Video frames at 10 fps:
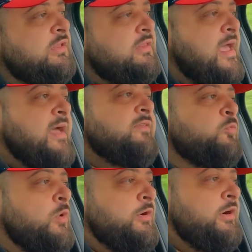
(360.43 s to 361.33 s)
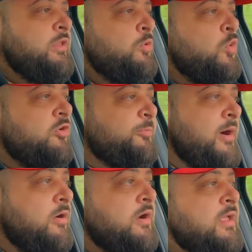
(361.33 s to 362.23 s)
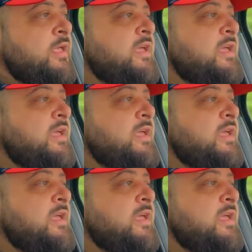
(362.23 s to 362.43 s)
It has 100 horsepower.